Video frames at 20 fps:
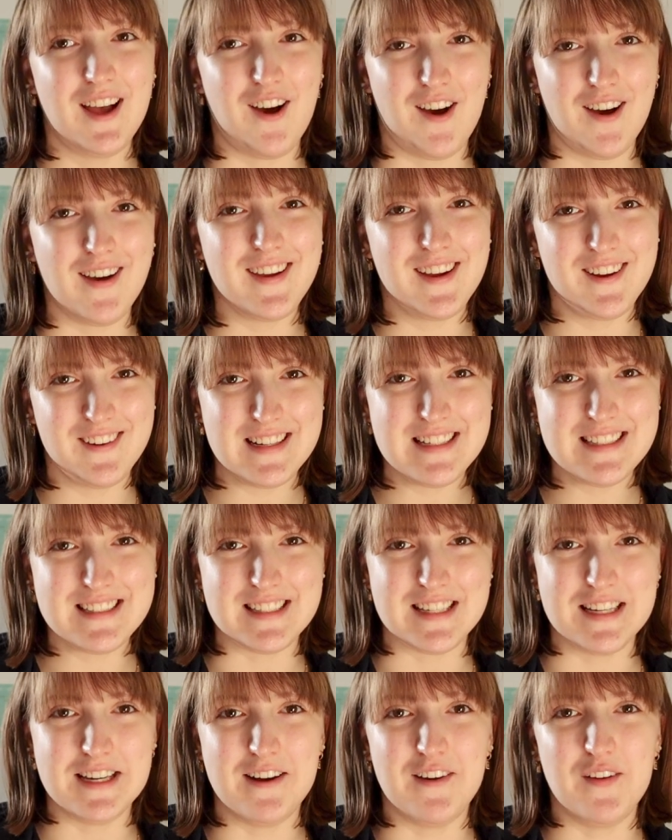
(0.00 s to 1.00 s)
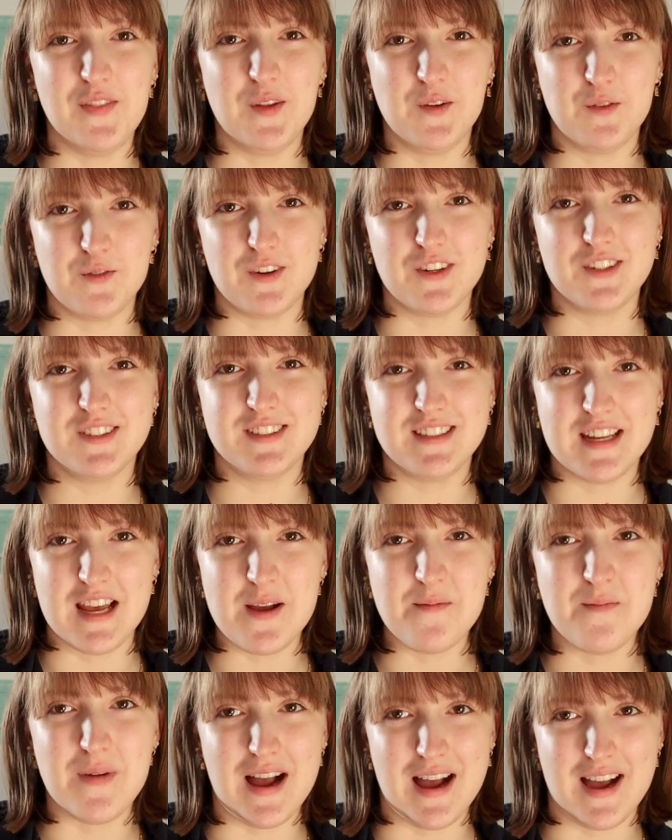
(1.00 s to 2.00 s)
how great is it on the first
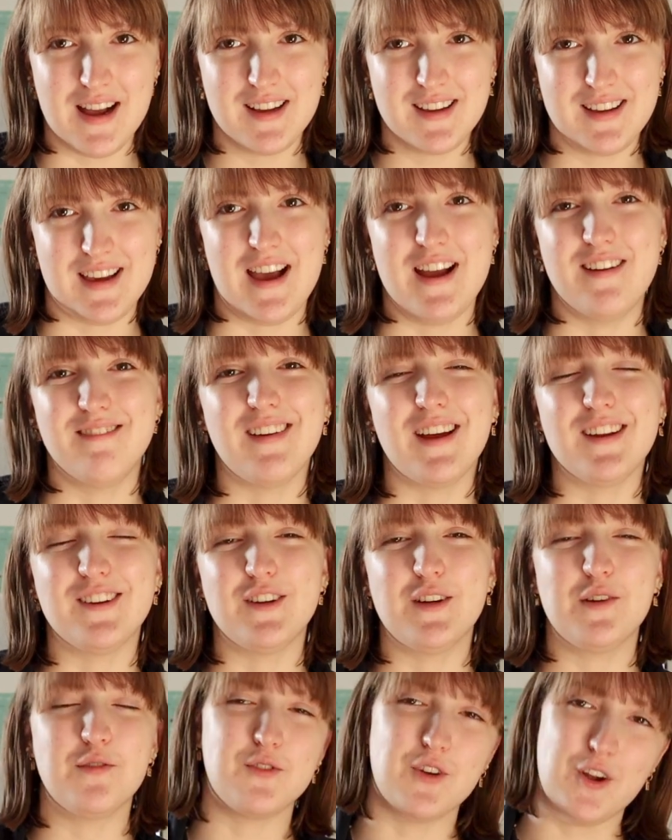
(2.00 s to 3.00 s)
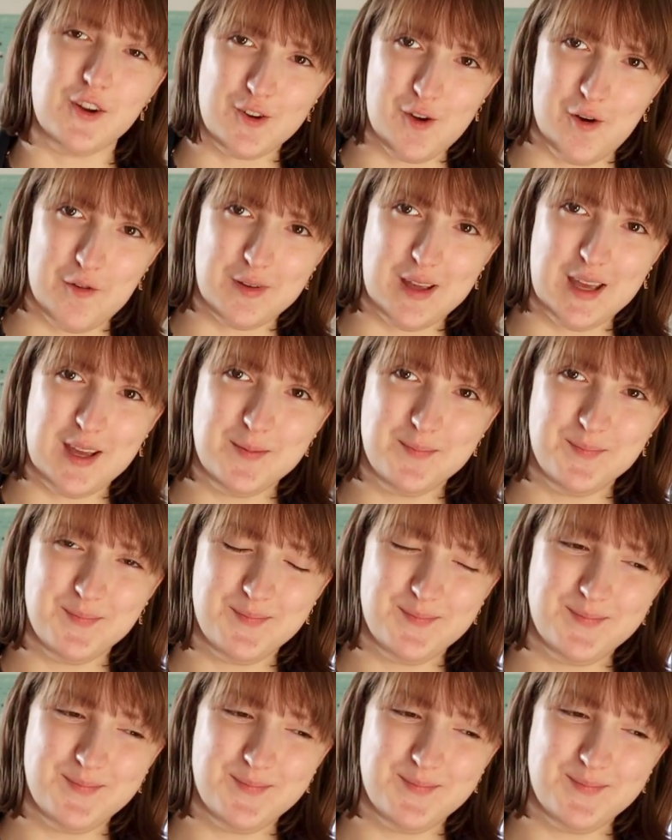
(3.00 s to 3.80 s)
day back, I ran out of ground coffee.